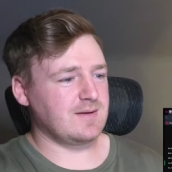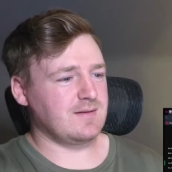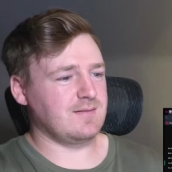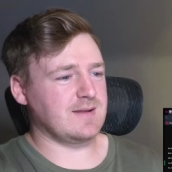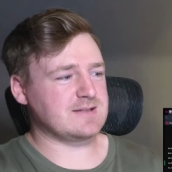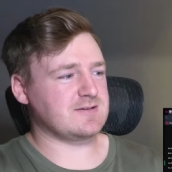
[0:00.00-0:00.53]

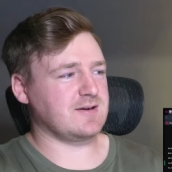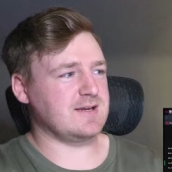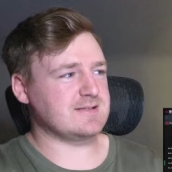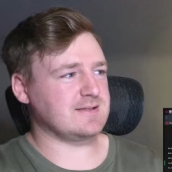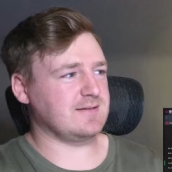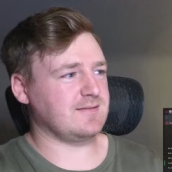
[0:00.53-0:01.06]
That's
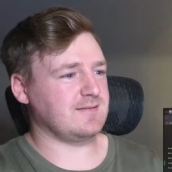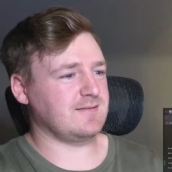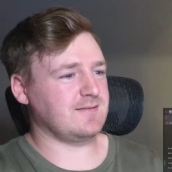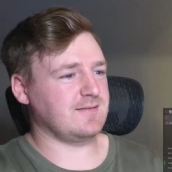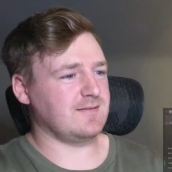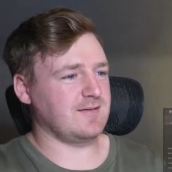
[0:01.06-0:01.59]
crazy.
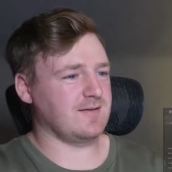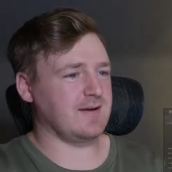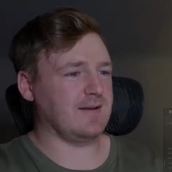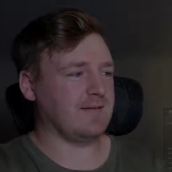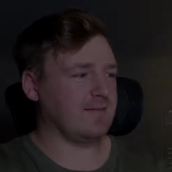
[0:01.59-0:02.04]
All right.